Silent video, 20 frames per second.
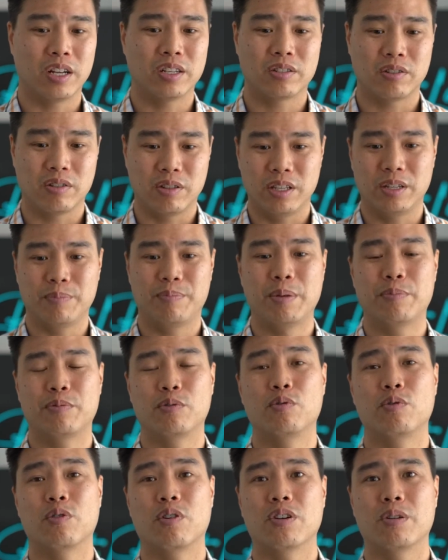So the people
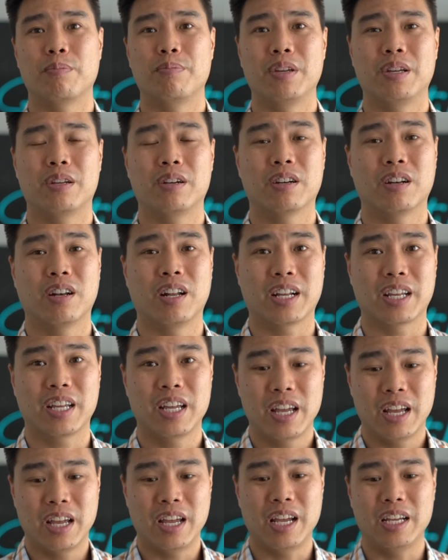who are going to be kind of like
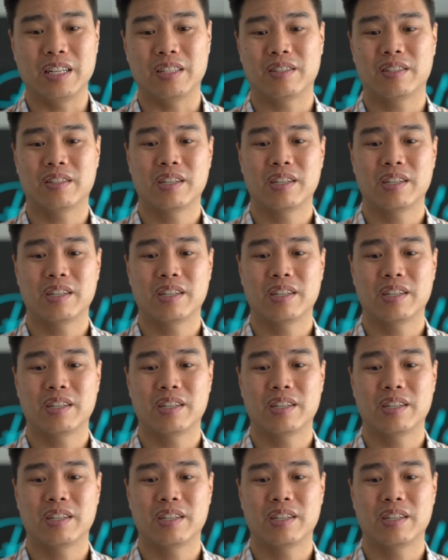S